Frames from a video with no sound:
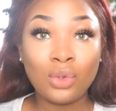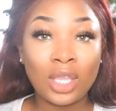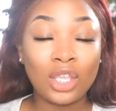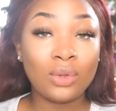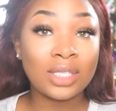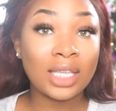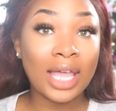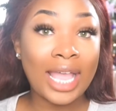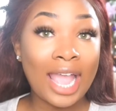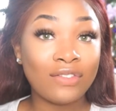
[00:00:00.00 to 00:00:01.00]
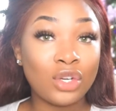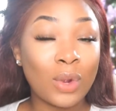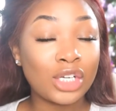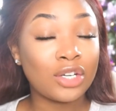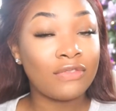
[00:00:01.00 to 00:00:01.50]
can use it like after you
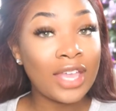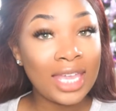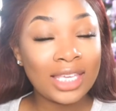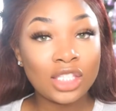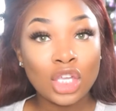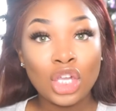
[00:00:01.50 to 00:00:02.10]
wash your face.